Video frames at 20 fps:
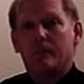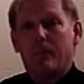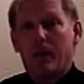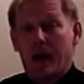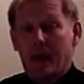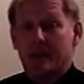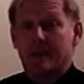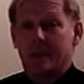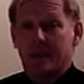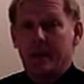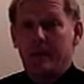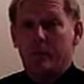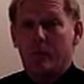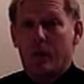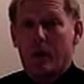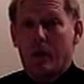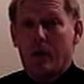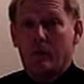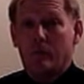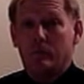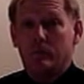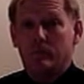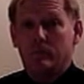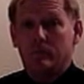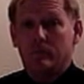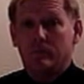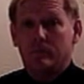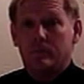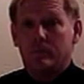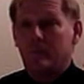by 0,
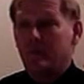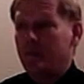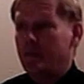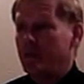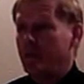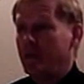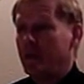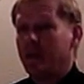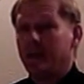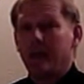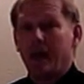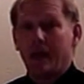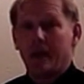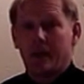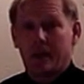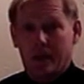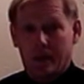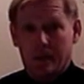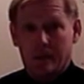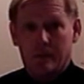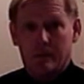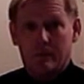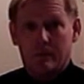you get nothing.